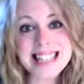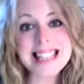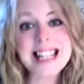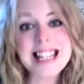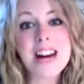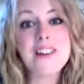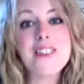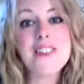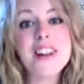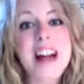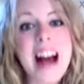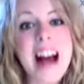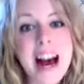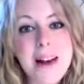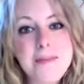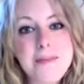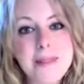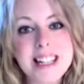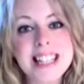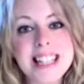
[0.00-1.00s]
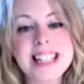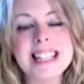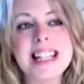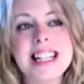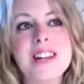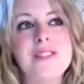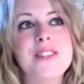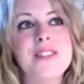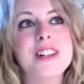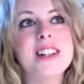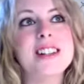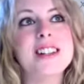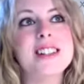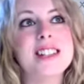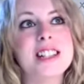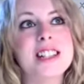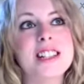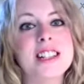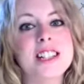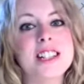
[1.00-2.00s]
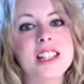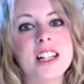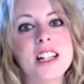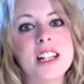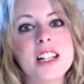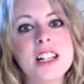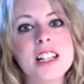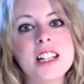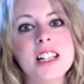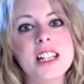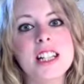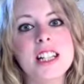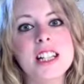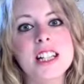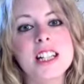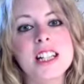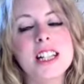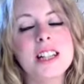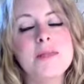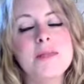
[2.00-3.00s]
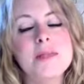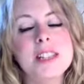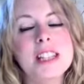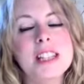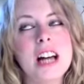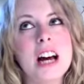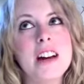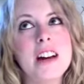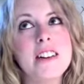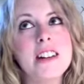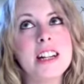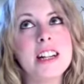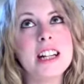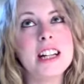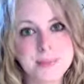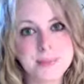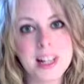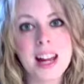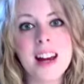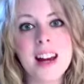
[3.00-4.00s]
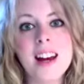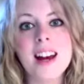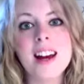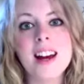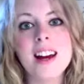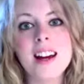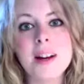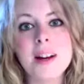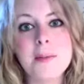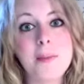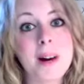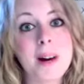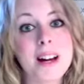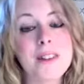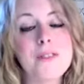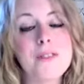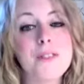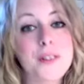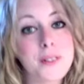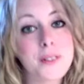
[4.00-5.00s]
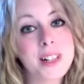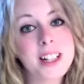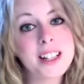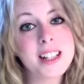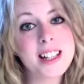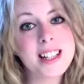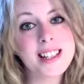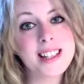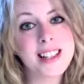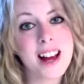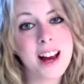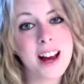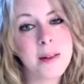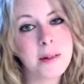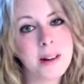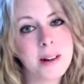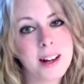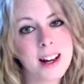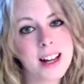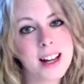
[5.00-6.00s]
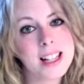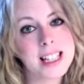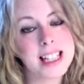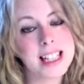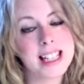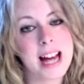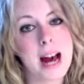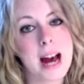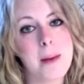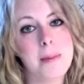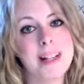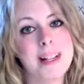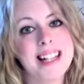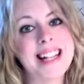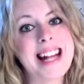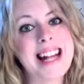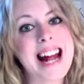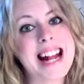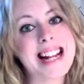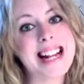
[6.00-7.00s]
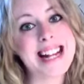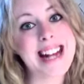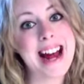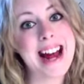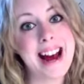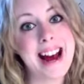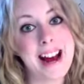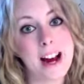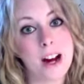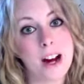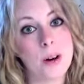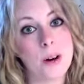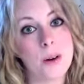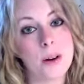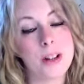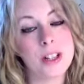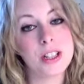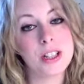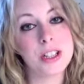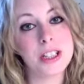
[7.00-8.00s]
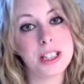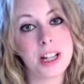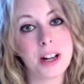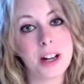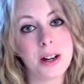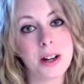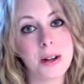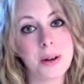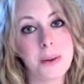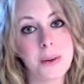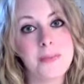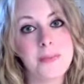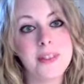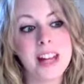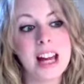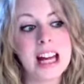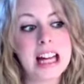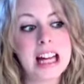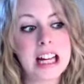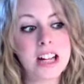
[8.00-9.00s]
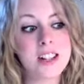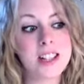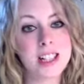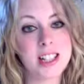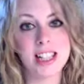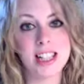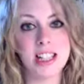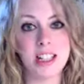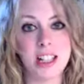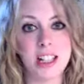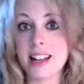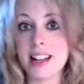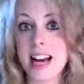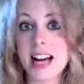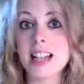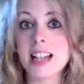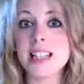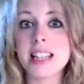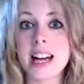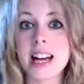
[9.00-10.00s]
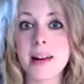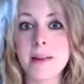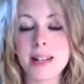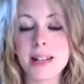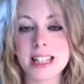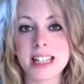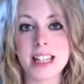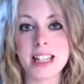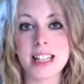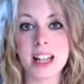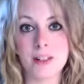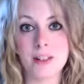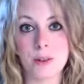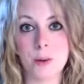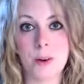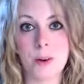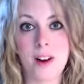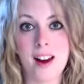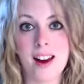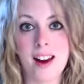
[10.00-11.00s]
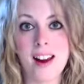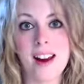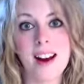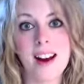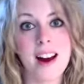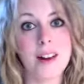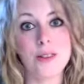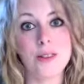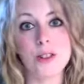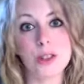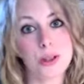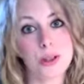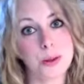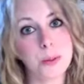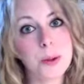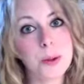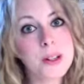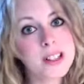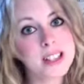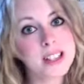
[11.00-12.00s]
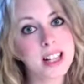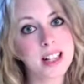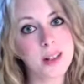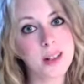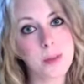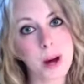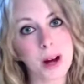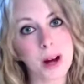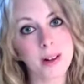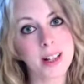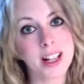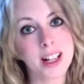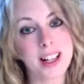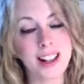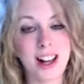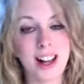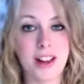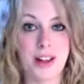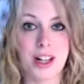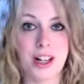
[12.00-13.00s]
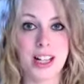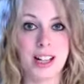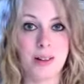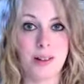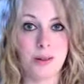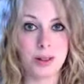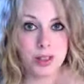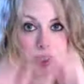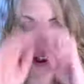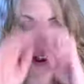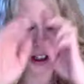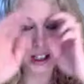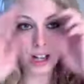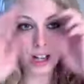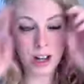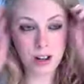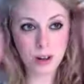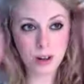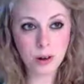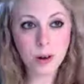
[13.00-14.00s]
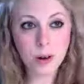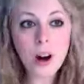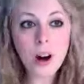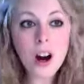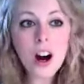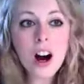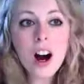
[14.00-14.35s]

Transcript: never happens and I feel like such a turd and I'm sorry. But for real this time, you guys, it's happening now. So here's the deal. Last time I did a giveaway, I was super excited about it and I thought it was so